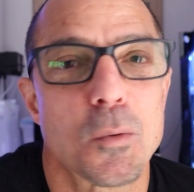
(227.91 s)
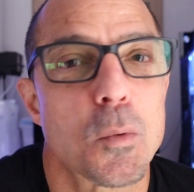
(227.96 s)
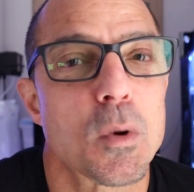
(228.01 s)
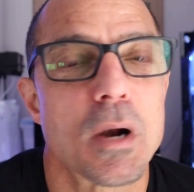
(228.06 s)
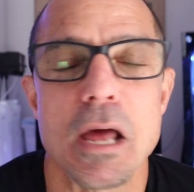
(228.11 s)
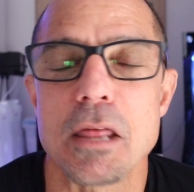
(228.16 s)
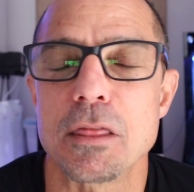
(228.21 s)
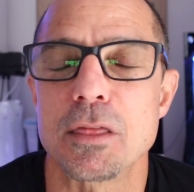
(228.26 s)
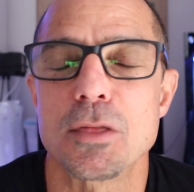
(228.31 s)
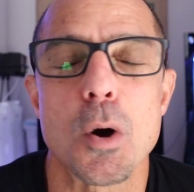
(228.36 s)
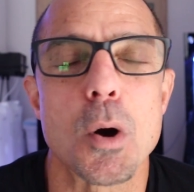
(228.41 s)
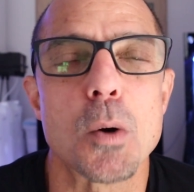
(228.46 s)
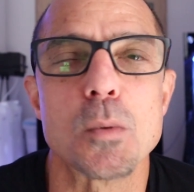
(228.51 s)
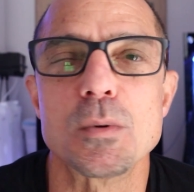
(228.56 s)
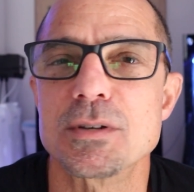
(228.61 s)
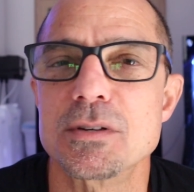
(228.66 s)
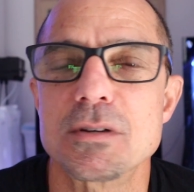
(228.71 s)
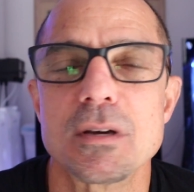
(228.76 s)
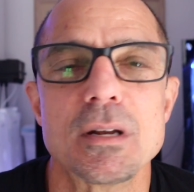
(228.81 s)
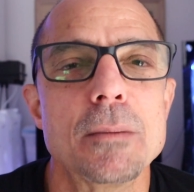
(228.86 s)
What I thought
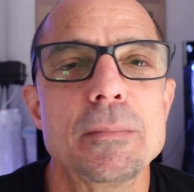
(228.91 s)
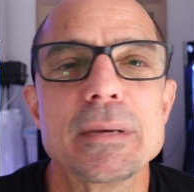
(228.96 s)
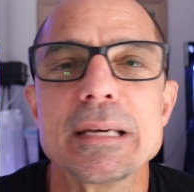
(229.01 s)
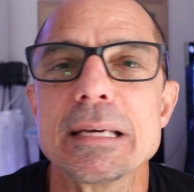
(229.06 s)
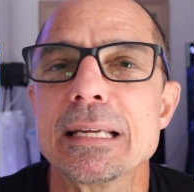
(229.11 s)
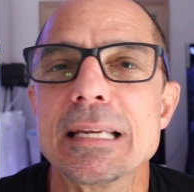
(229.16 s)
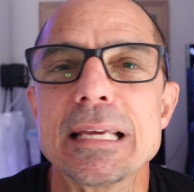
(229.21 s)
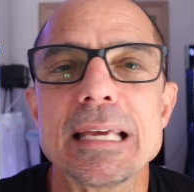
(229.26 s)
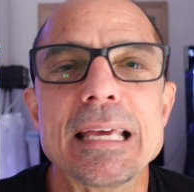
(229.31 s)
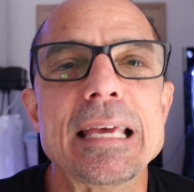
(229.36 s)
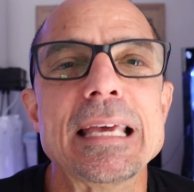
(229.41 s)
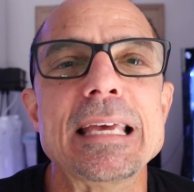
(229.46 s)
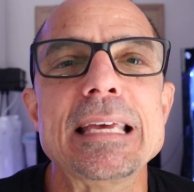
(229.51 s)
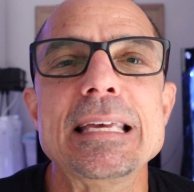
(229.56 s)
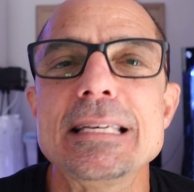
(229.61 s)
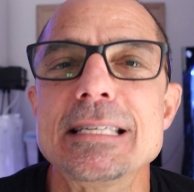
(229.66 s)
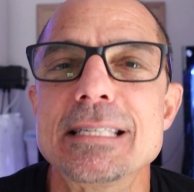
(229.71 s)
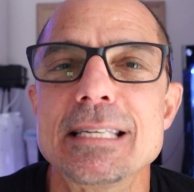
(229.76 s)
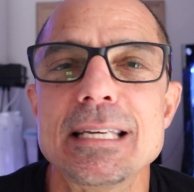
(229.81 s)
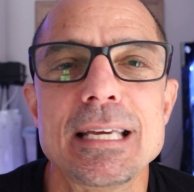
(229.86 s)
was going to be an
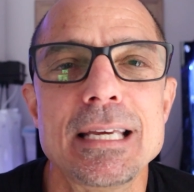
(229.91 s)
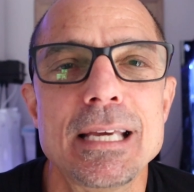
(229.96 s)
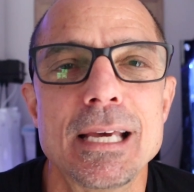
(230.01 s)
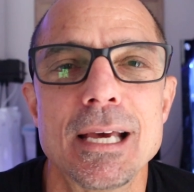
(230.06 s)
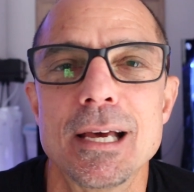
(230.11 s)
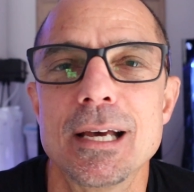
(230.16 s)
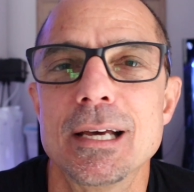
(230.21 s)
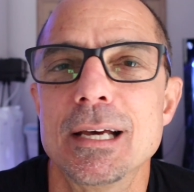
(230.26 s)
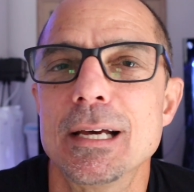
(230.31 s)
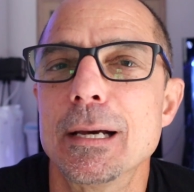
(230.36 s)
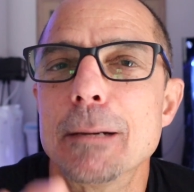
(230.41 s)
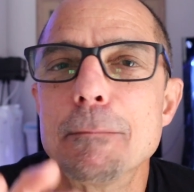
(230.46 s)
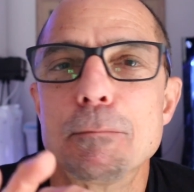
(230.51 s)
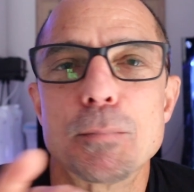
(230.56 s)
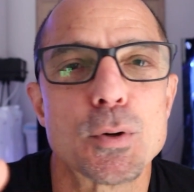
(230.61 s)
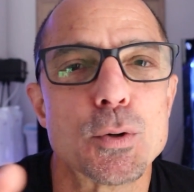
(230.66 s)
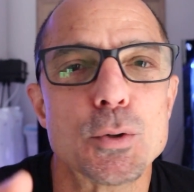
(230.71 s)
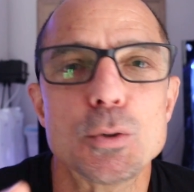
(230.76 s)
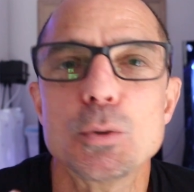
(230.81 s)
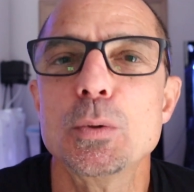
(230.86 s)
easy
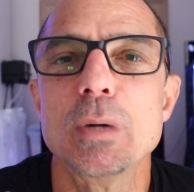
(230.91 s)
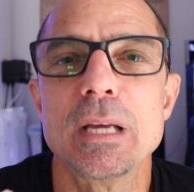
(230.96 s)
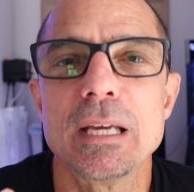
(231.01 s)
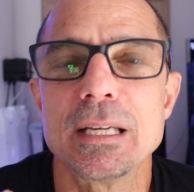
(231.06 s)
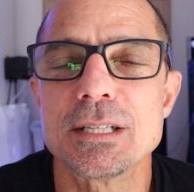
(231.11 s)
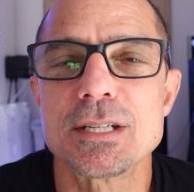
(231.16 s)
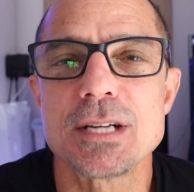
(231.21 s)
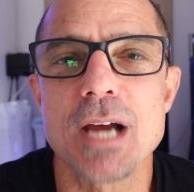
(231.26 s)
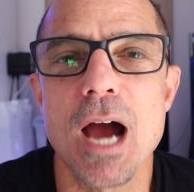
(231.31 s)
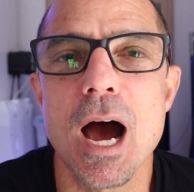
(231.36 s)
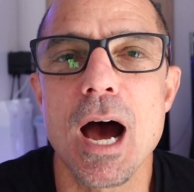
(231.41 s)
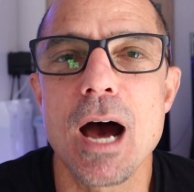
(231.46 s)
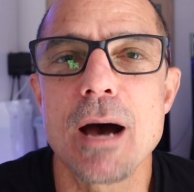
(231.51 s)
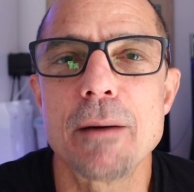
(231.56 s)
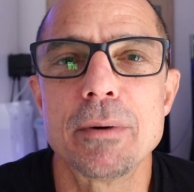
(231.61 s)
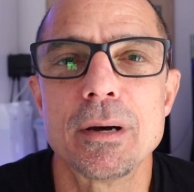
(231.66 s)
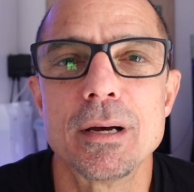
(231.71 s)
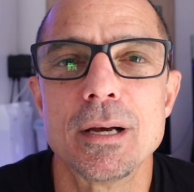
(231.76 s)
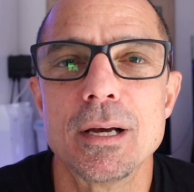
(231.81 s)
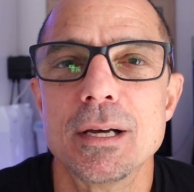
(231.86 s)
pruning
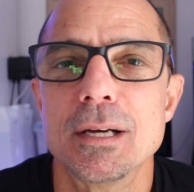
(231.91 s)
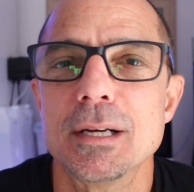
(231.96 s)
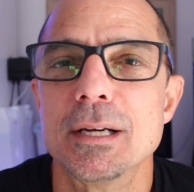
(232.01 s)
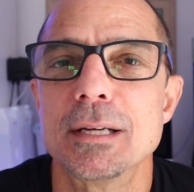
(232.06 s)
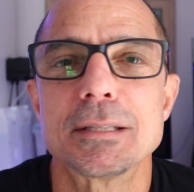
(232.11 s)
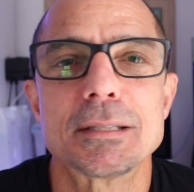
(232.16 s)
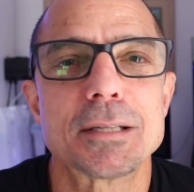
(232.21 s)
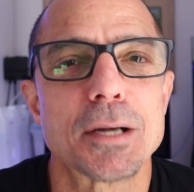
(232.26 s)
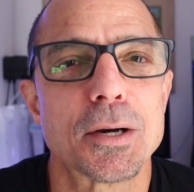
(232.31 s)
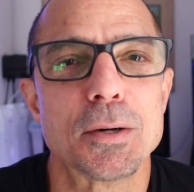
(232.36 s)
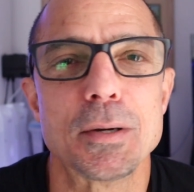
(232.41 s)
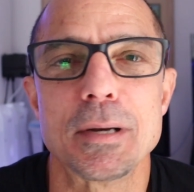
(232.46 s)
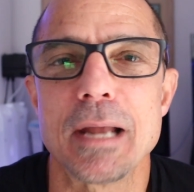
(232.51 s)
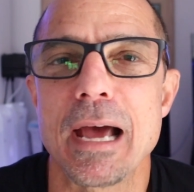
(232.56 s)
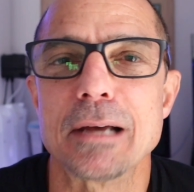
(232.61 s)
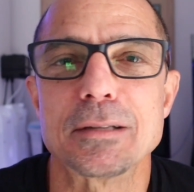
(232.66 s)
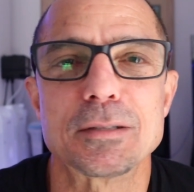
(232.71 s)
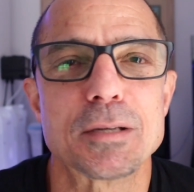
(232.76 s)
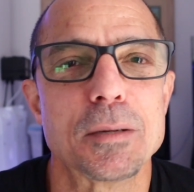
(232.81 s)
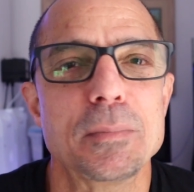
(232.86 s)
job turned
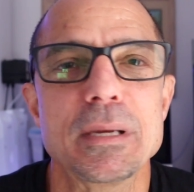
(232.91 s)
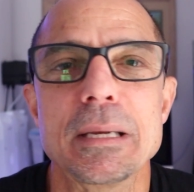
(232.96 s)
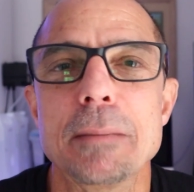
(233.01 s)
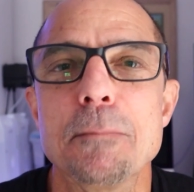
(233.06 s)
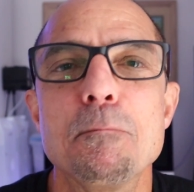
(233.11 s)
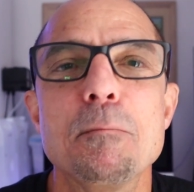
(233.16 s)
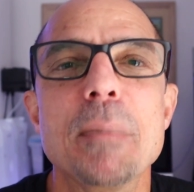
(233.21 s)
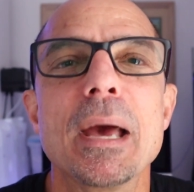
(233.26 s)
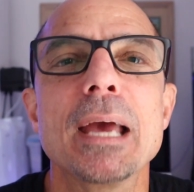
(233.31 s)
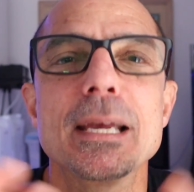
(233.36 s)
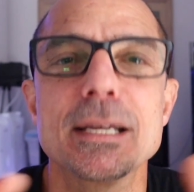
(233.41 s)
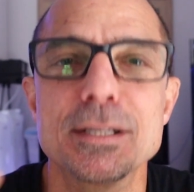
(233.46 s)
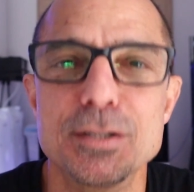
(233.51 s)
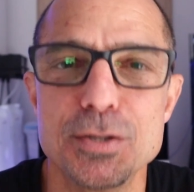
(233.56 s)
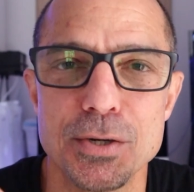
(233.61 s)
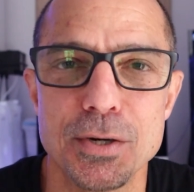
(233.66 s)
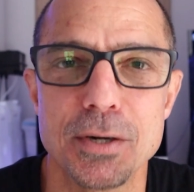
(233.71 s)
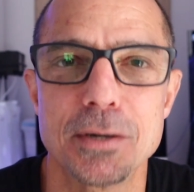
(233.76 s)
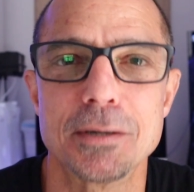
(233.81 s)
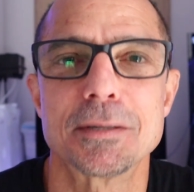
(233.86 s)
out to be
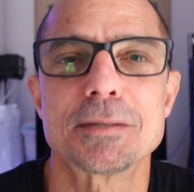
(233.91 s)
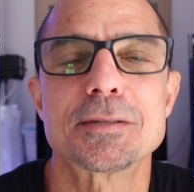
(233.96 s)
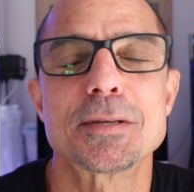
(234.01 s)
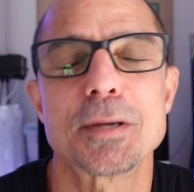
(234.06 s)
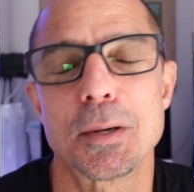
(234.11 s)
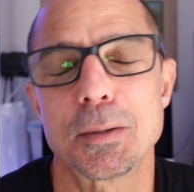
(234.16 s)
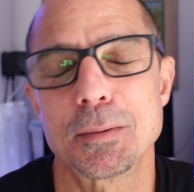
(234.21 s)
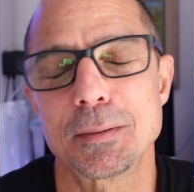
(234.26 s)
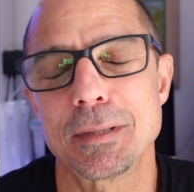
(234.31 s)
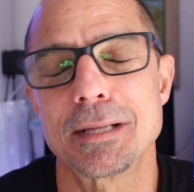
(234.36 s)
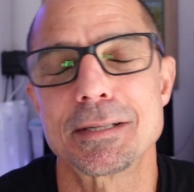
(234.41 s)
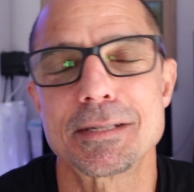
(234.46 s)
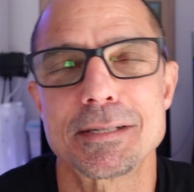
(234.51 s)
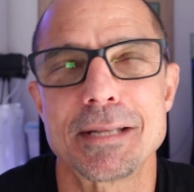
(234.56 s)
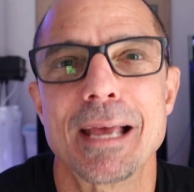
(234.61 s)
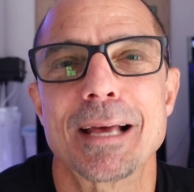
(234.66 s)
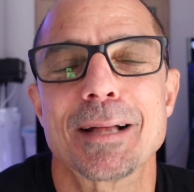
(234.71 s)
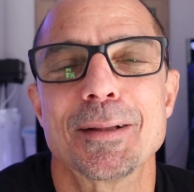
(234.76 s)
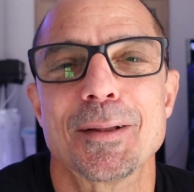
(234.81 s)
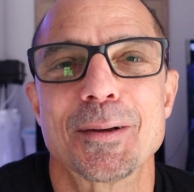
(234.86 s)
major. So let's
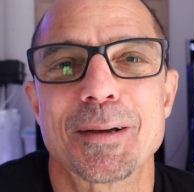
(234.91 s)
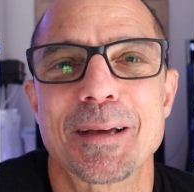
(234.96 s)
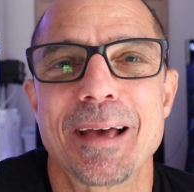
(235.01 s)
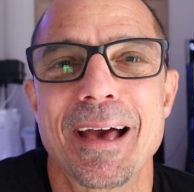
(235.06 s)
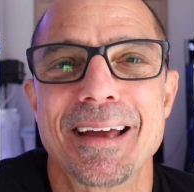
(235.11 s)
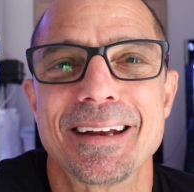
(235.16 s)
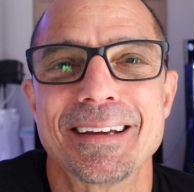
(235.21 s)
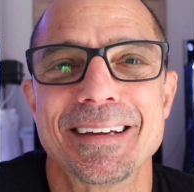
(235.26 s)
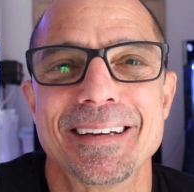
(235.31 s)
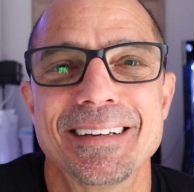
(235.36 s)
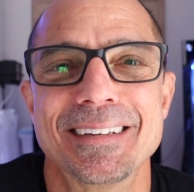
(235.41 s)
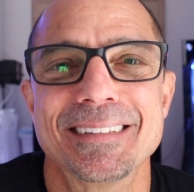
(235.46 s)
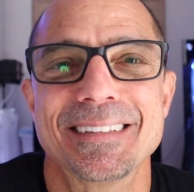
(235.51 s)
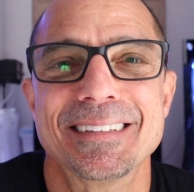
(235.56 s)
take a look at it.